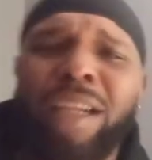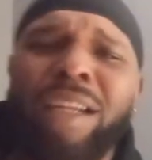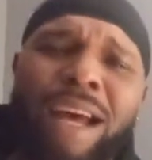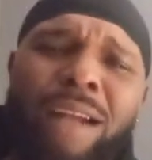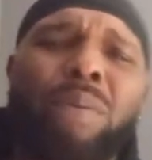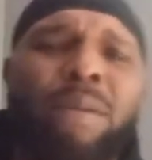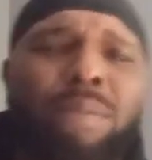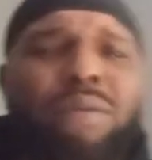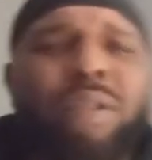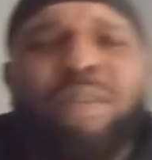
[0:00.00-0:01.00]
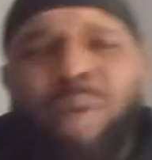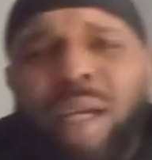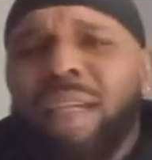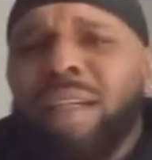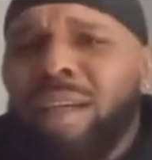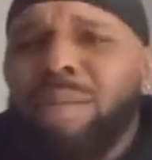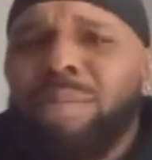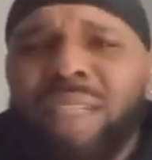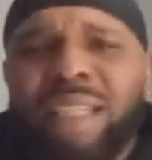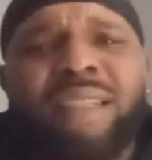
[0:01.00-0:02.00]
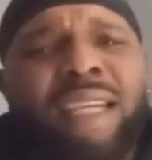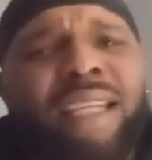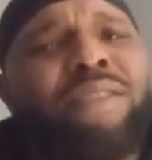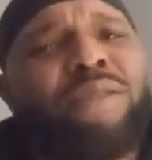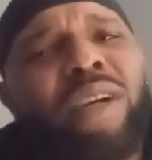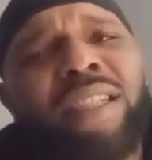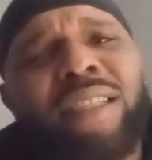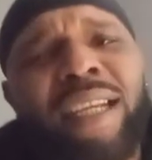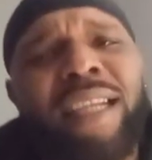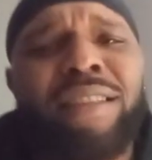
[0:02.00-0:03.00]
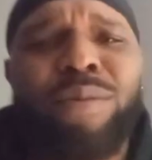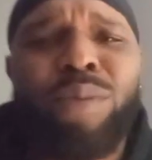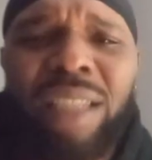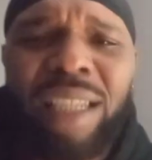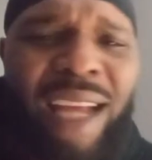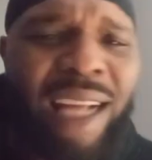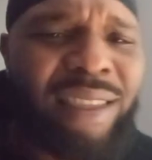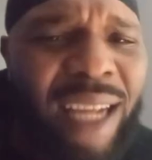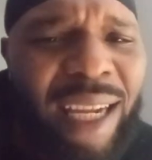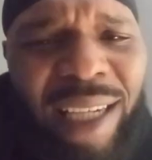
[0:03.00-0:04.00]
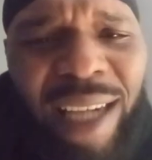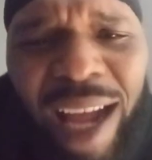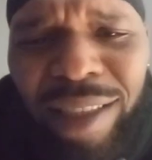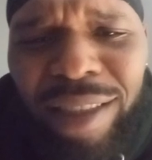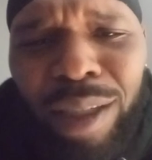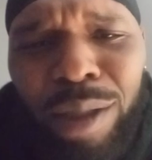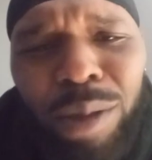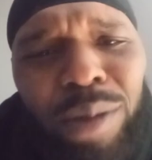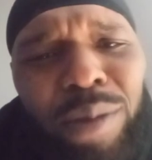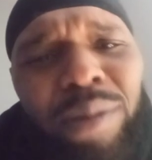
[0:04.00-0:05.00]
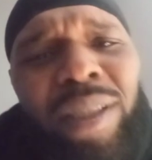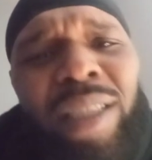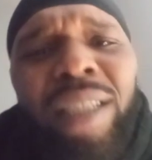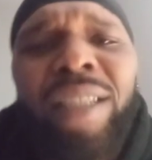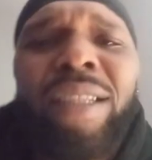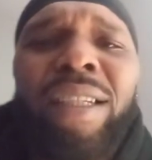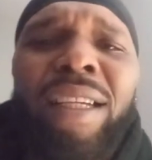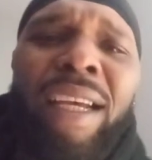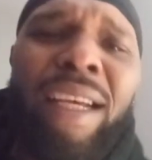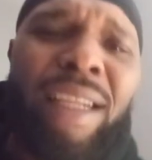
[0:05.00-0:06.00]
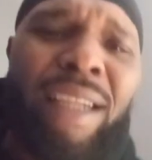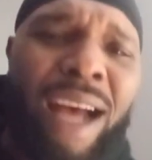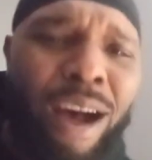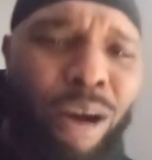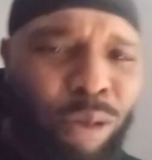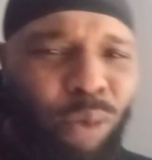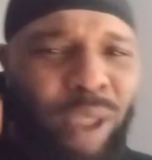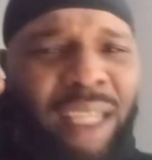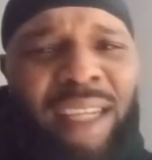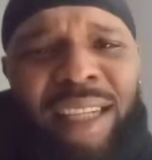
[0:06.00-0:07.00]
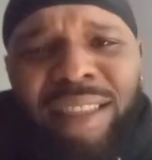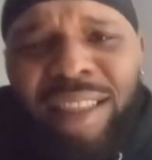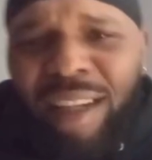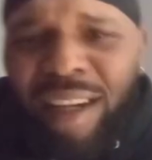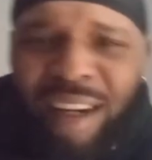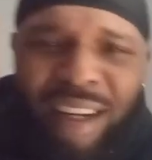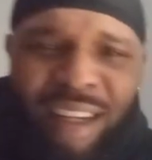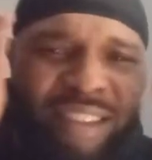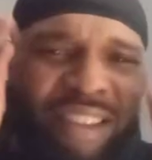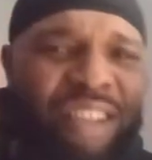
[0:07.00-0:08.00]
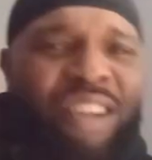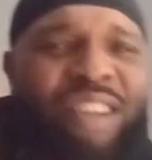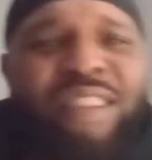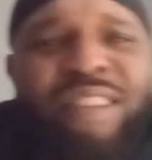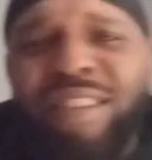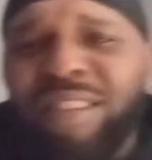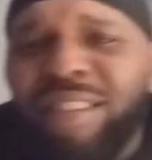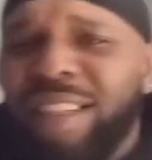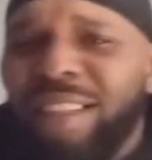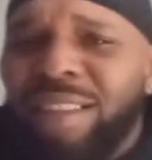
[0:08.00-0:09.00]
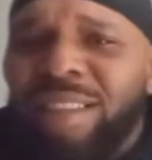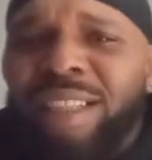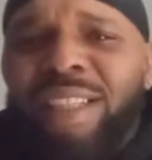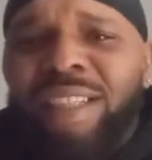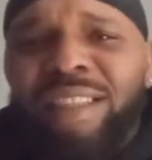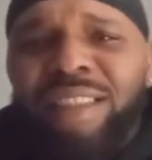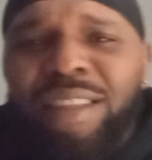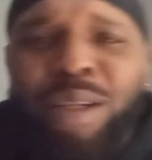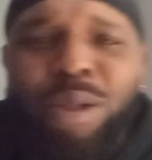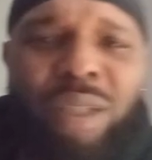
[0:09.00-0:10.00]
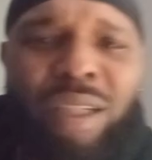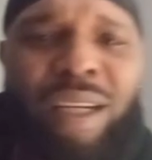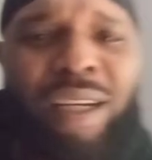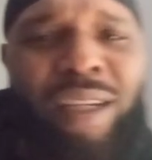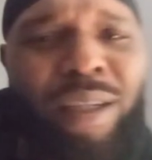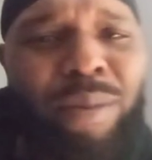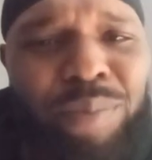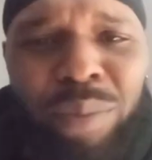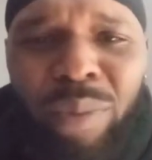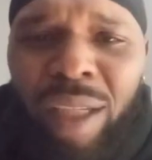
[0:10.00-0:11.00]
And a lot of people is waking up that's in these organizations with the co tight collars on and all the wigs and the hairs, the curls, and, you know, the uh,